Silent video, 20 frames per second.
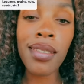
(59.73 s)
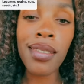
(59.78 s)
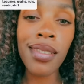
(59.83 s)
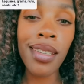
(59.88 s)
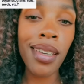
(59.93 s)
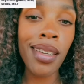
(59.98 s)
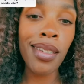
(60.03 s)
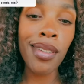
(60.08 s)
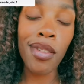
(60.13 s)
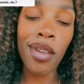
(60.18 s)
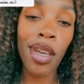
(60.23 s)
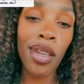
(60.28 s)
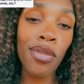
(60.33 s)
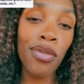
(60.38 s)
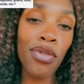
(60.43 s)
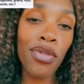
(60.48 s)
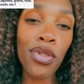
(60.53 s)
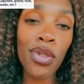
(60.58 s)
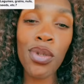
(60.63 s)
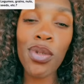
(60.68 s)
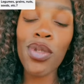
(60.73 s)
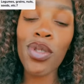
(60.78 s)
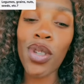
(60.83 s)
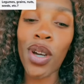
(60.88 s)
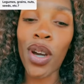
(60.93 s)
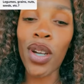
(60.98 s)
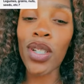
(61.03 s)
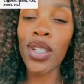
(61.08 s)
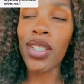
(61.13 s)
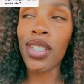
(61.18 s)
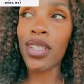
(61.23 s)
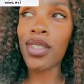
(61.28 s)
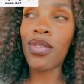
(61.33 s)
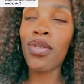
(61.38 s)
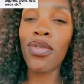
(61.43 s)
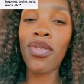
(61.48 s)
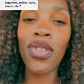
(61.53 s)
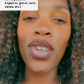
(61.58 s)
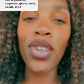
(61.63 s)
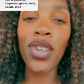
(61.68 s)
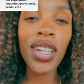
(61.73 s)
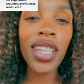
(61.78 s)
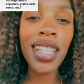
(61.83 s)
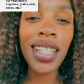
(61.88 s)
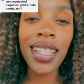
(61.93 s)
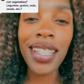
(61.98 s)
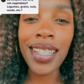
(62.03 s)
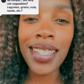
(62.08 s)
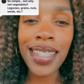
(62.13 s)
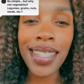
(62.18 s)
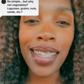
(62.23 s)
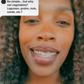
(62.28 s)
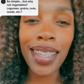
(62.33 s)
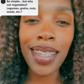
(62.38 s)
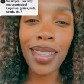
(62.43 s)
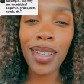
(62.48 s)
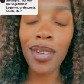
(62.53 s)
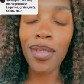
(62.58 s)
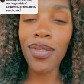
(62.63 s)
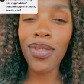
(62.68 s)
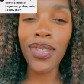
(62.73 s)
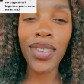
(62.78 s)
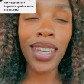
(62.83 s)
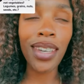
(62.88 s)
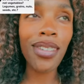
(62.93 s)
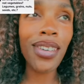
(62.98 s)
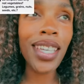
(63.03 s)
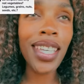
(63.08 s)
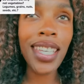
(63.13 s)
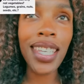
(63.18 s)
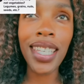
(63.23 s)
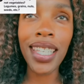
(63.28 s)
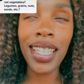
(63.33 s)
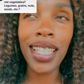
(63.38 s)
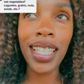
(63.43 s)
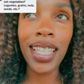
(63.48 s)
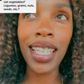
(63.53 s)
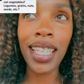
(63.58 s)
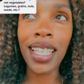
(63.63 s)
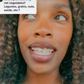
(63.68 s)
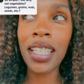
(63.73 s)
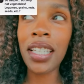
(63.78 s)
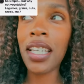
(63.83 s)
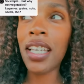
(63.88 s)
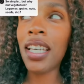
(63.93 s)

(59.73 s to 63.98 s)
And fruits are just very cleansing. They're very healing.